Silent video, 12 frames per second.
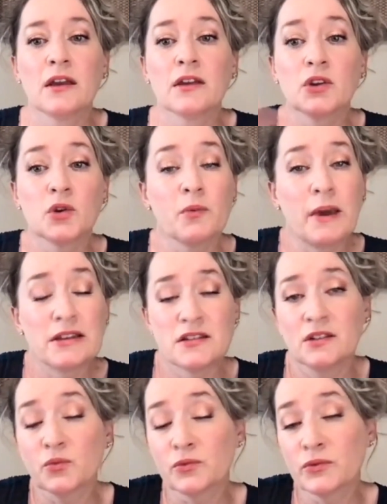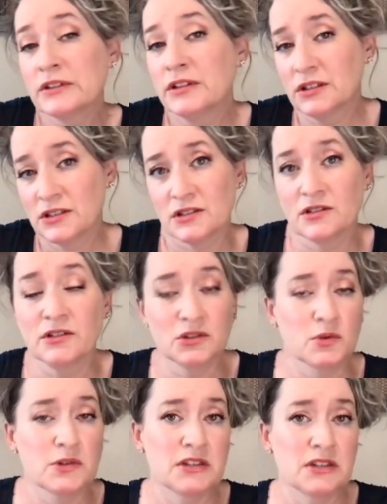you know, my son really still
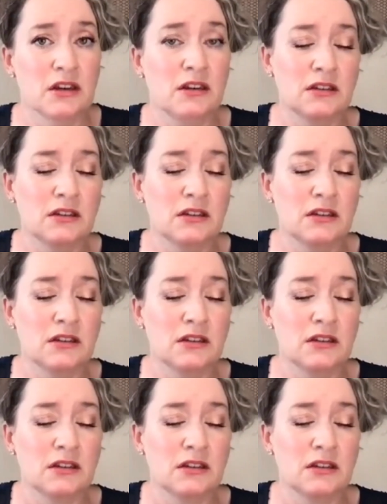enjoys today.